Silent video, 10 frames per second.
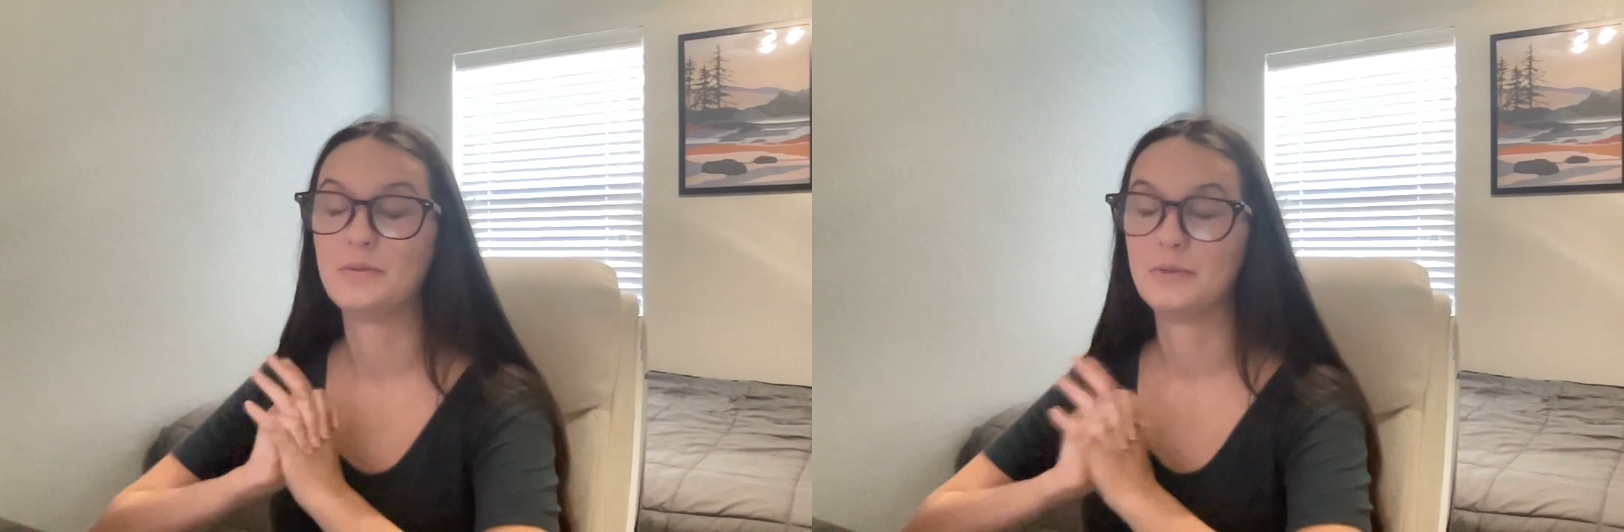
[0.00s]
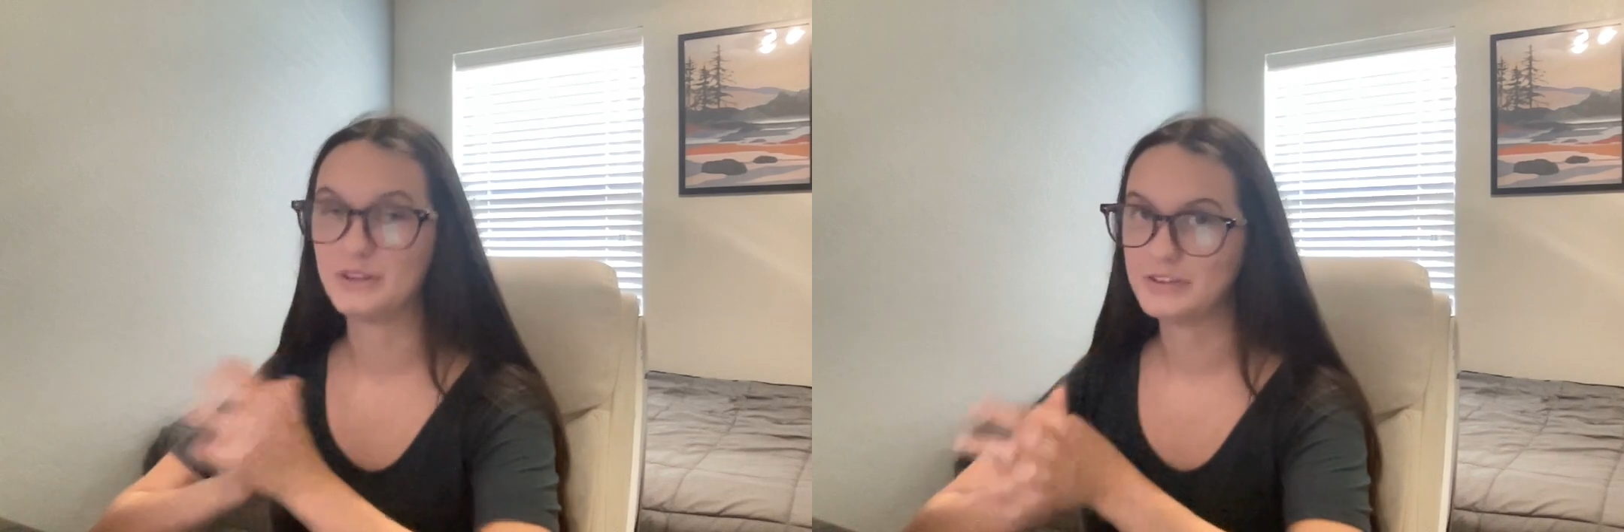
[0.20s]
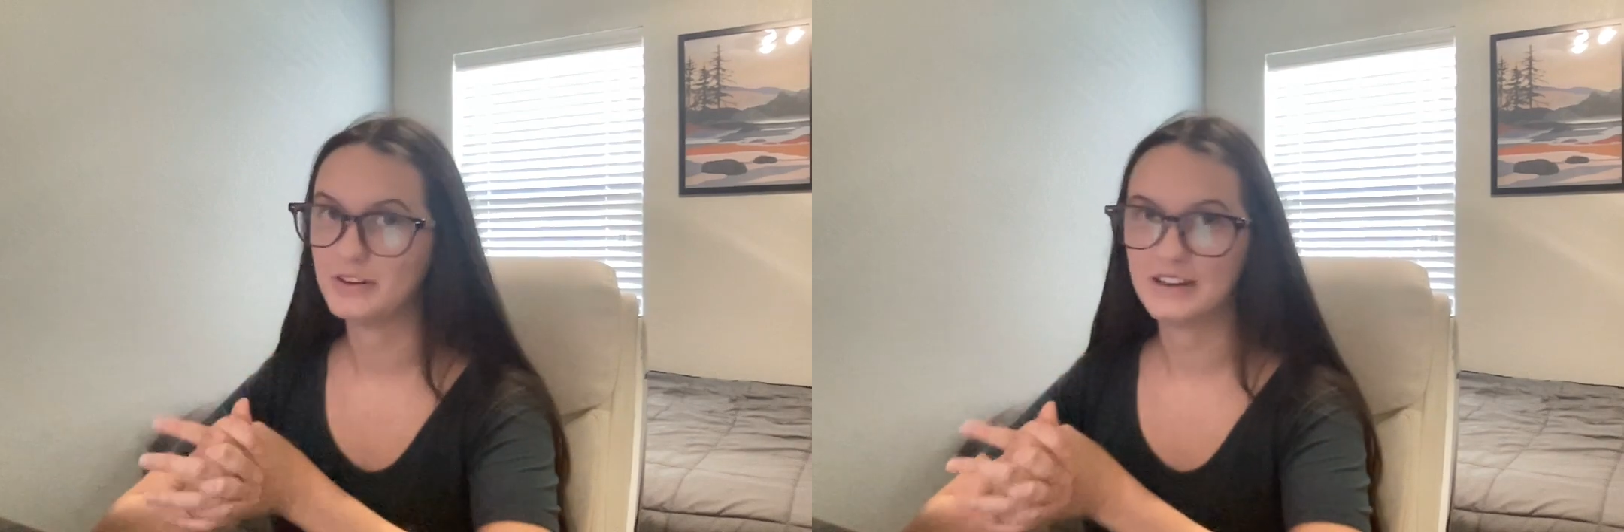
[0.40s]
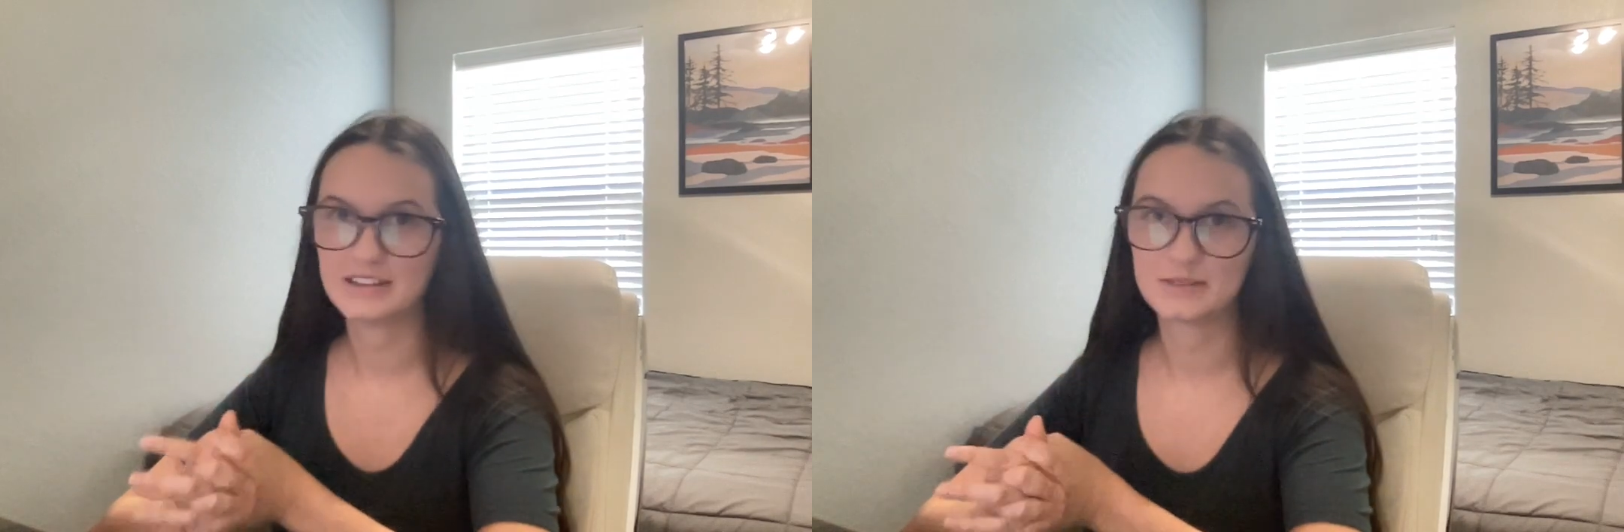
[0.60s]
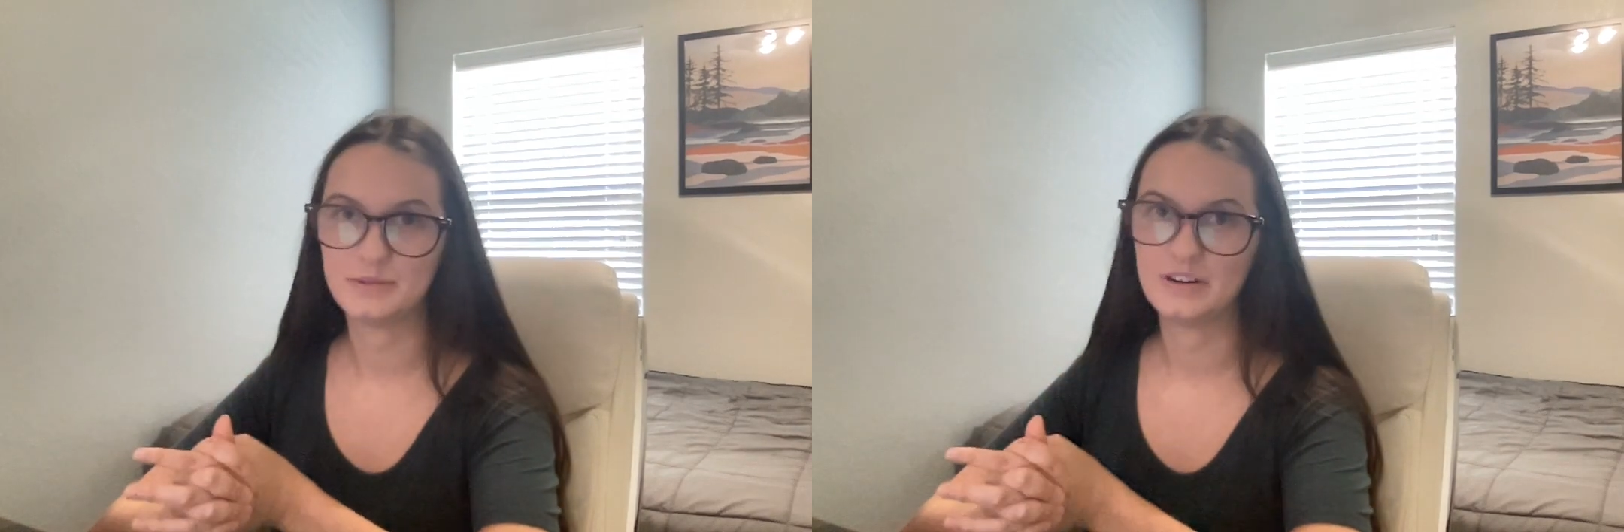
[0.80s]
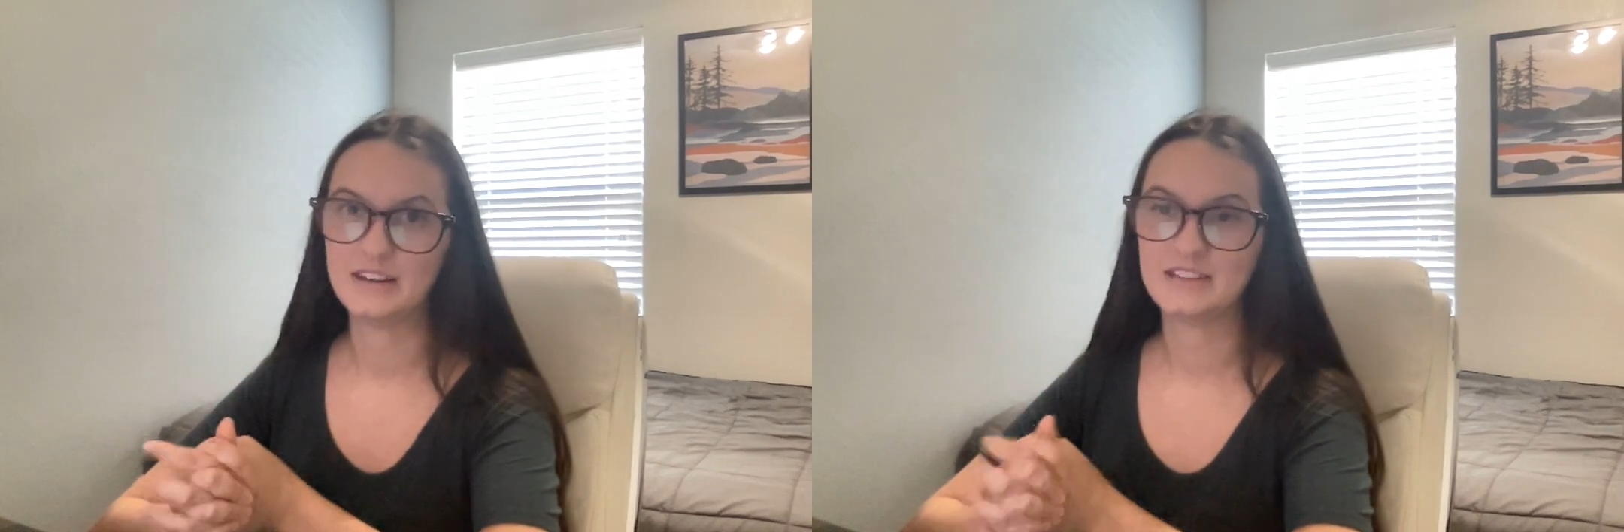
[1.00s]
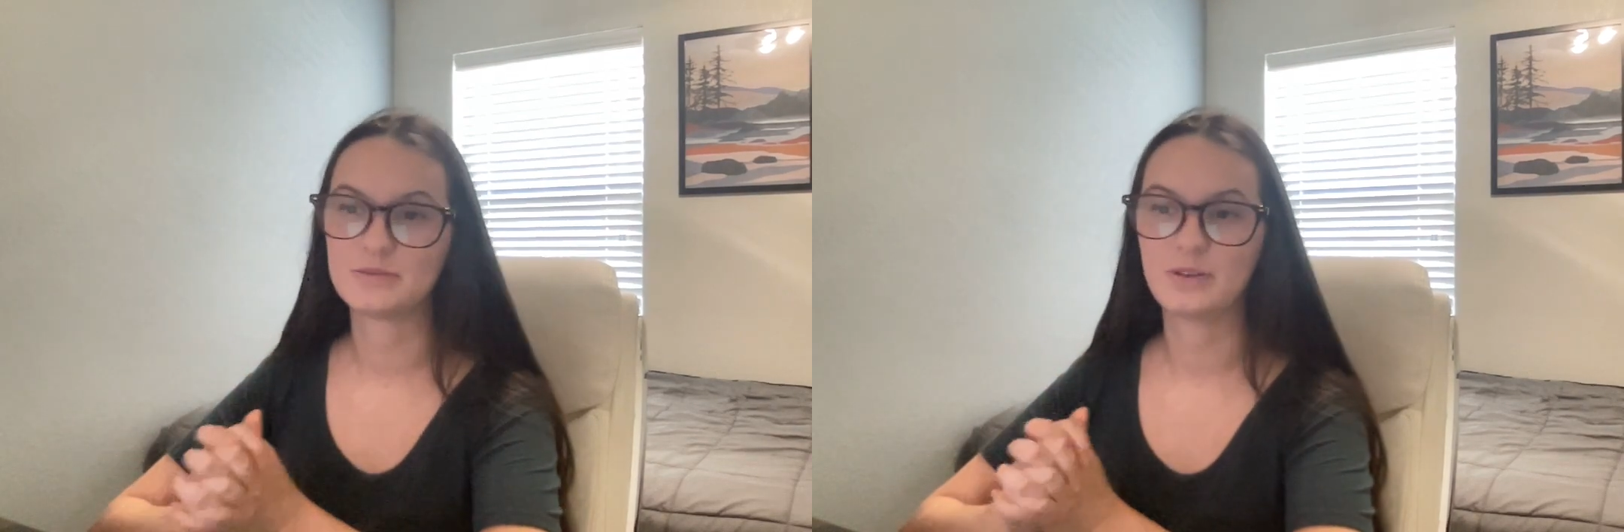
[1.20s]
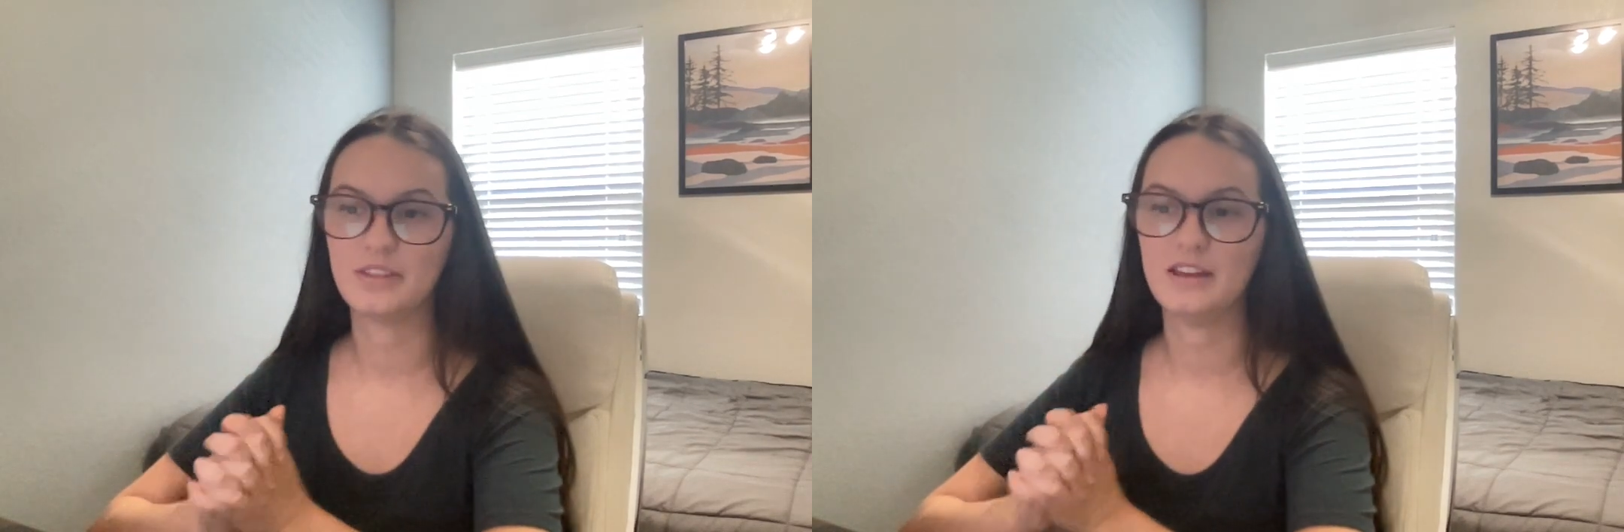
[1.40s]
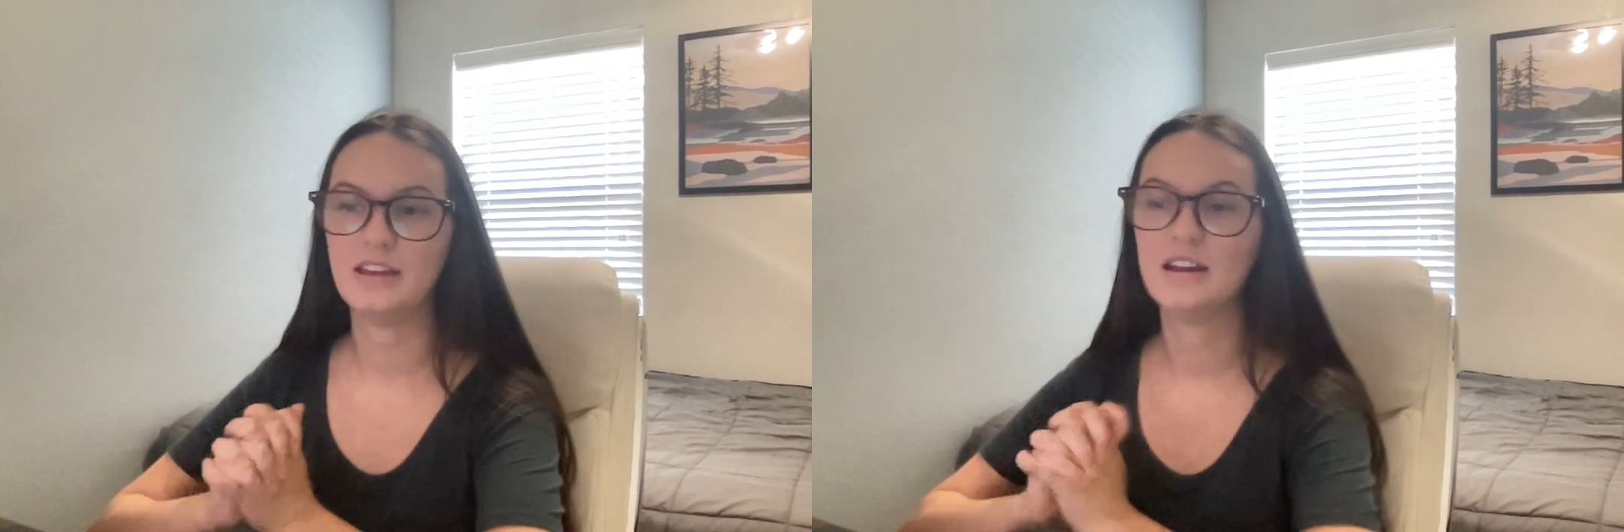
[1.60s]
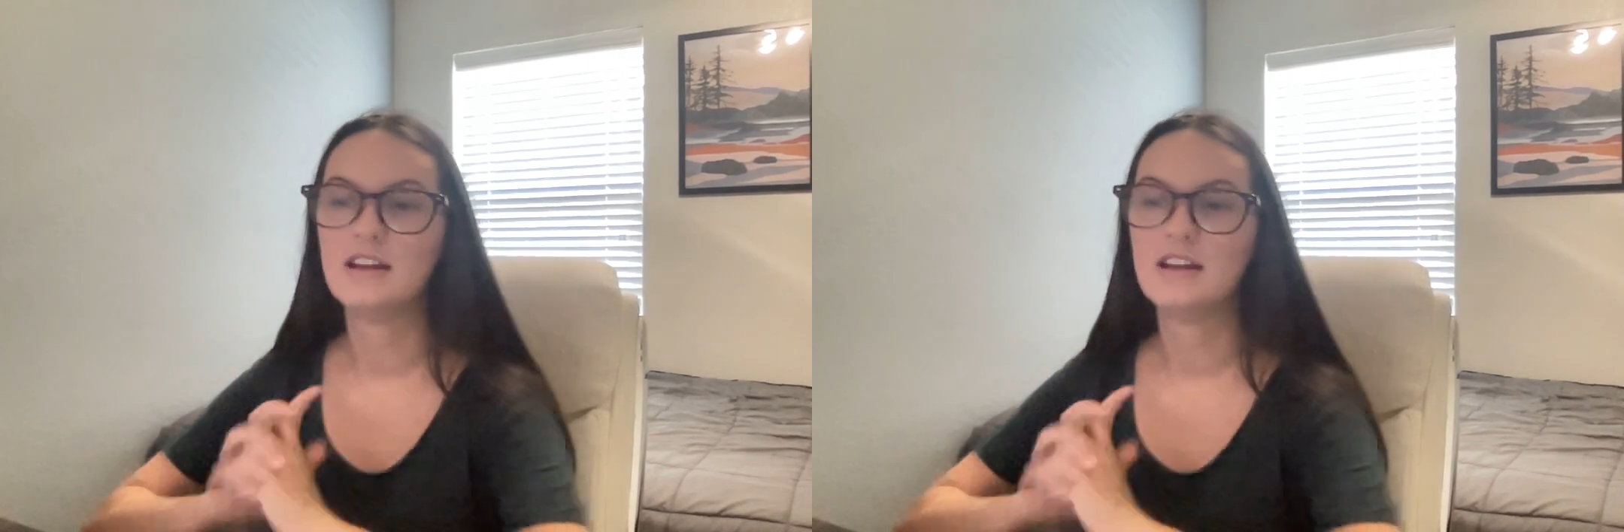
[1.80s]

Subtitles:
really great experience with it.